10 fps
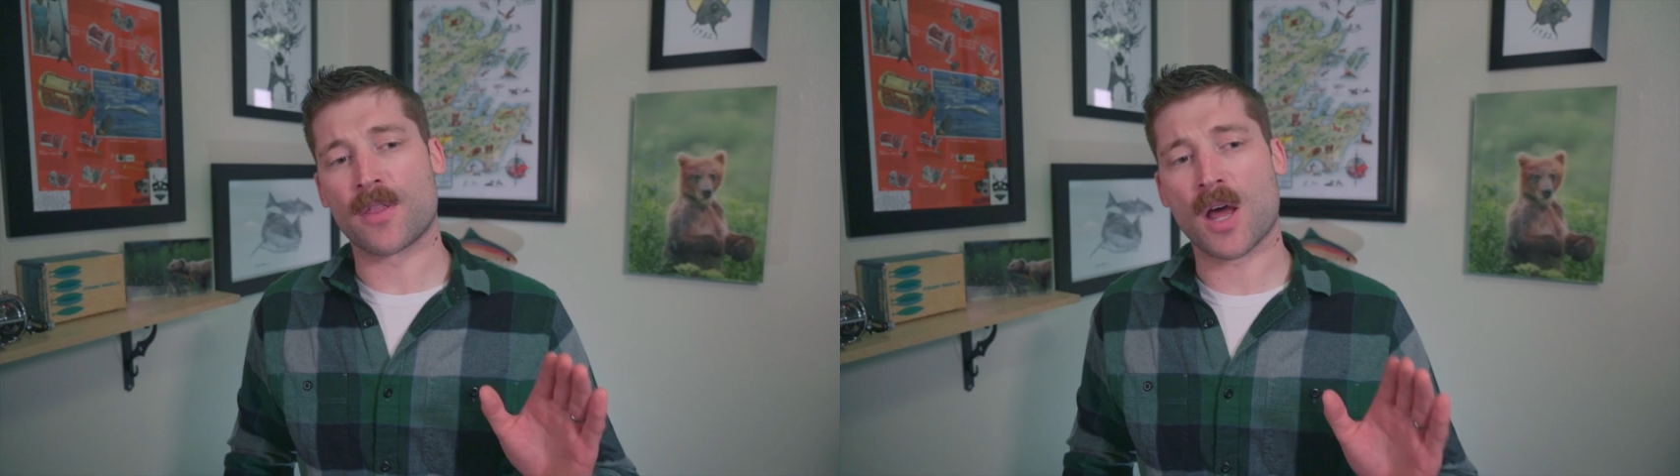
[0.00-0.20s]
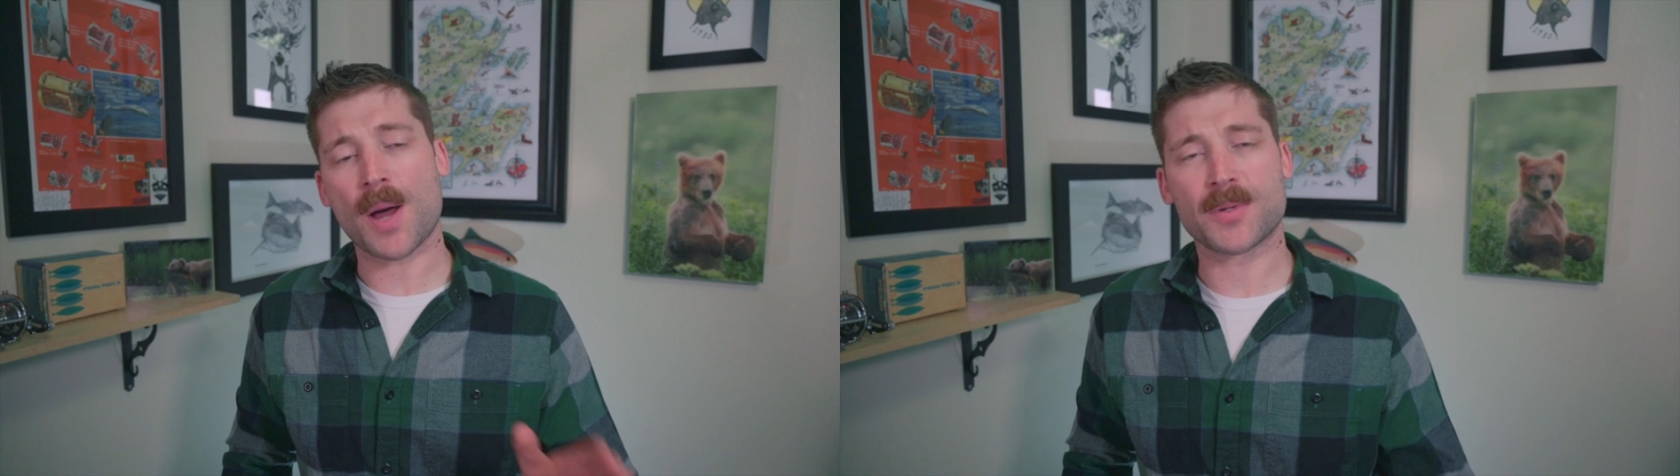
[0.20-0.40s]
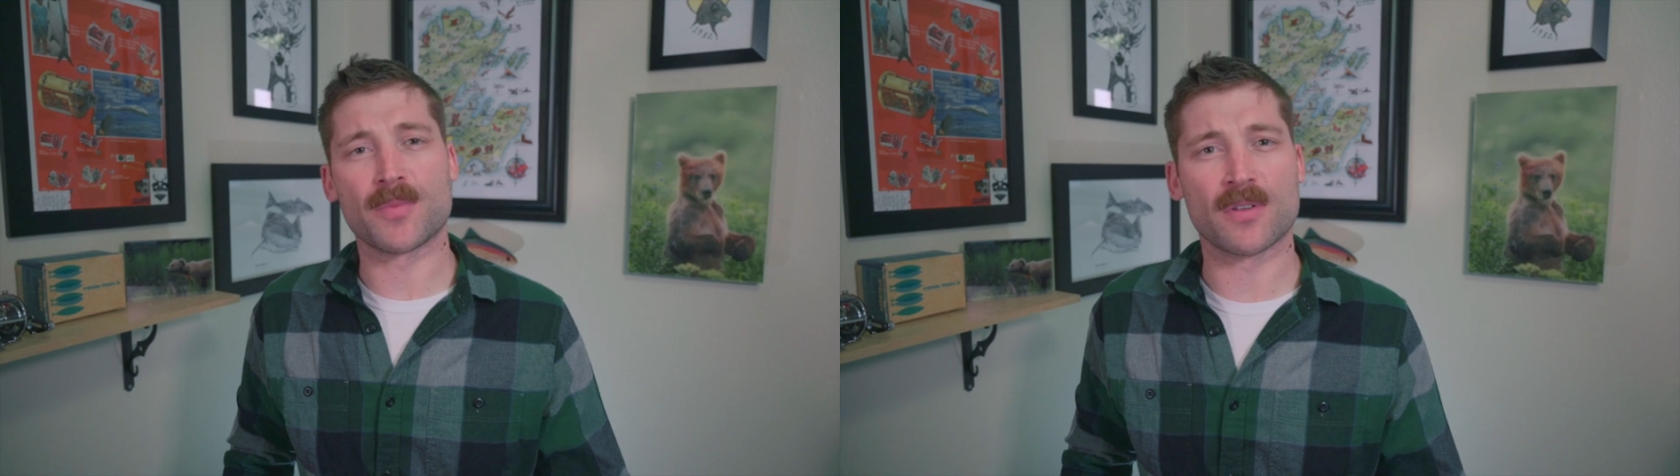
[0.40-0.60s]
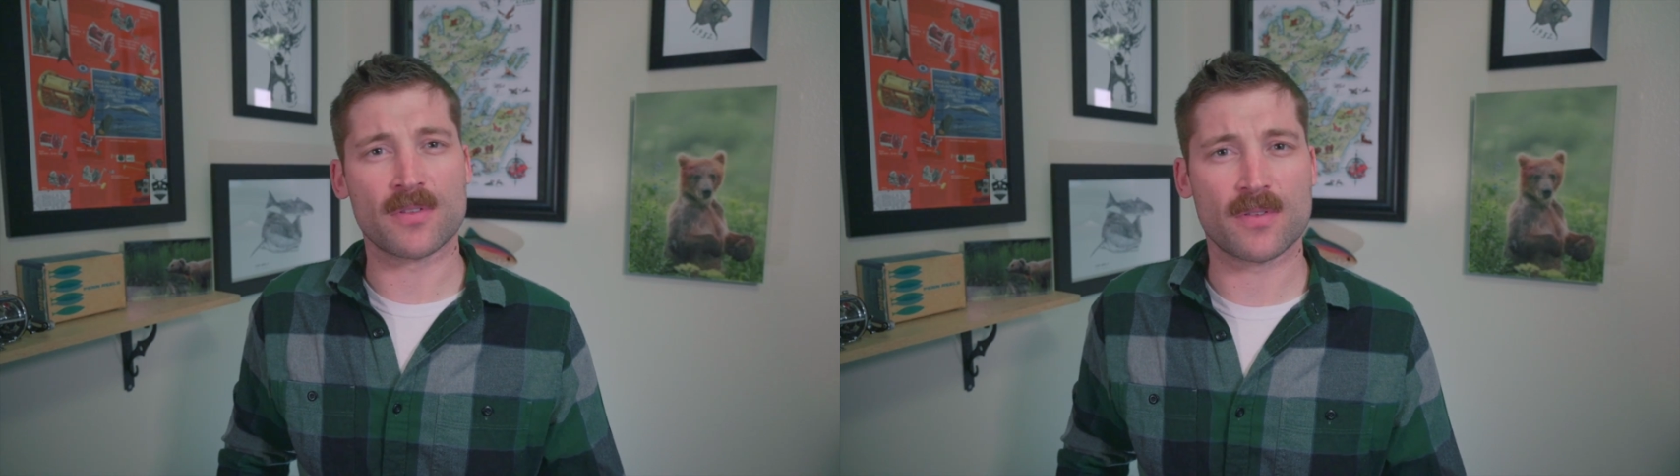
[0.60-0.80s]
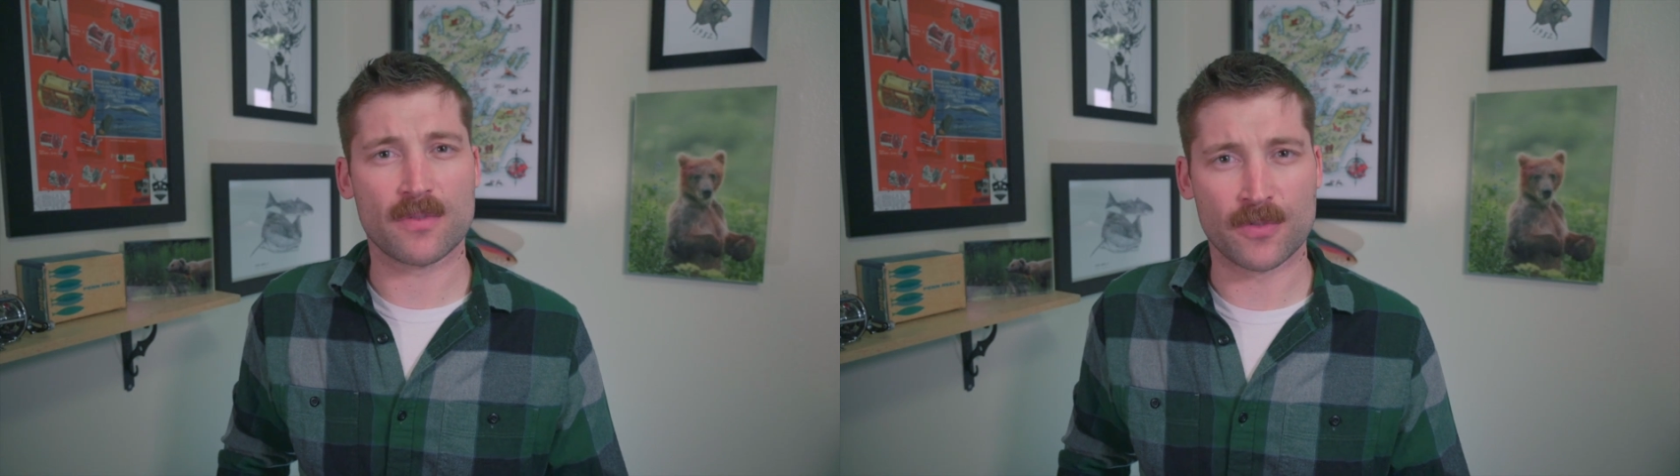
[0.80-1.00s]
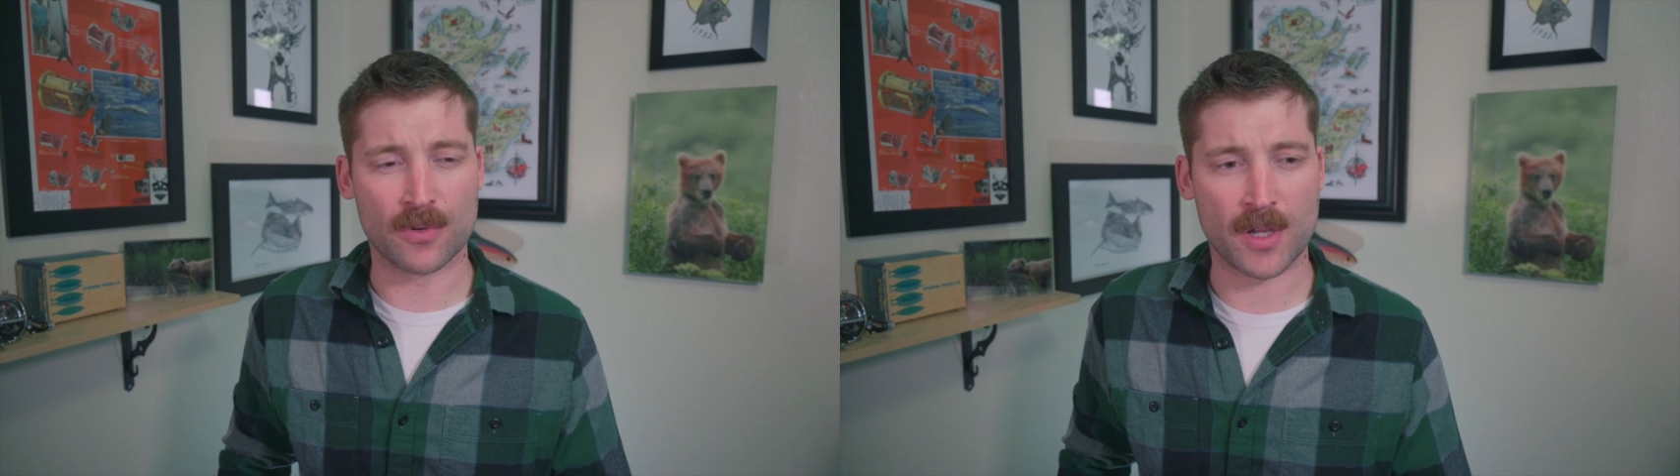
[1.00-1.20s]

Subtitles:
the Optimus fuel